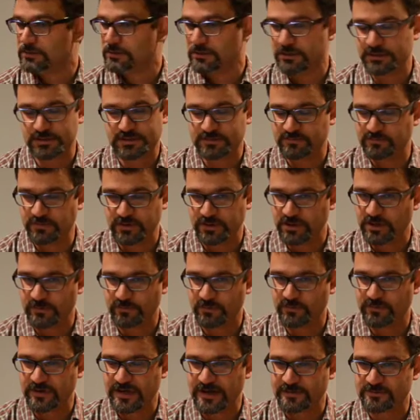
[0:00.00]
It's been a
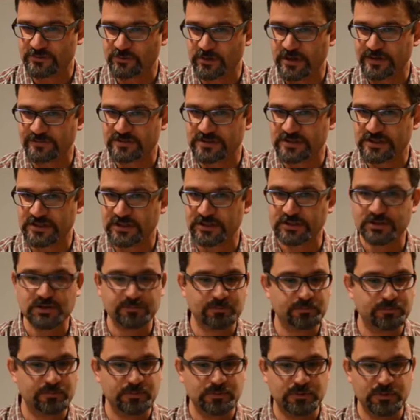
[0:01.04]
number of games where I've
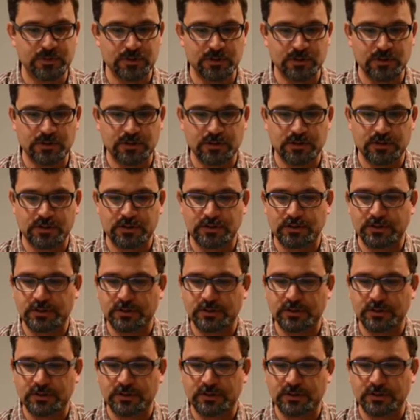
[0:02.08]
seen the